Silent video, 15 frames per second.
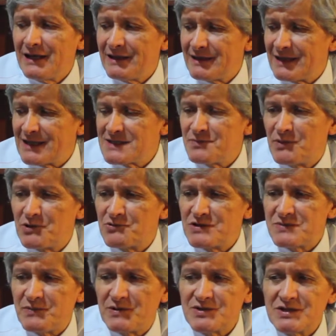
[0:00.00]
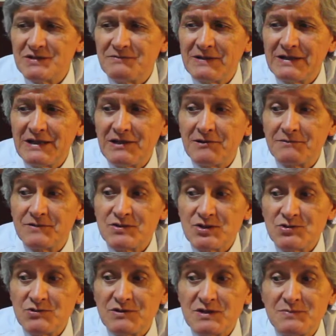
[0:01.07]
that's more responsibility of the
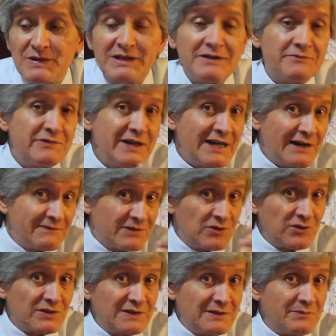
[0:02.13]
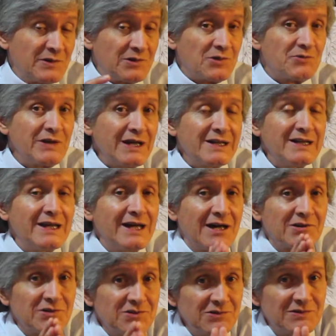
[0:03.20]
students, but if we have taught them correctly how
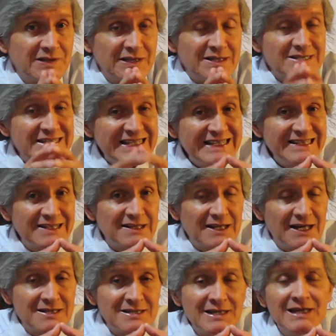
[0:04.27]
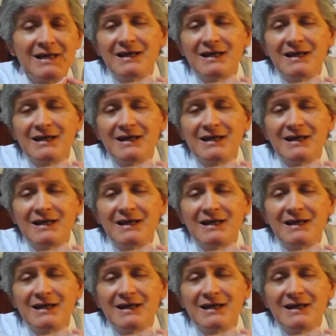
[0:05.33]
to do things in class,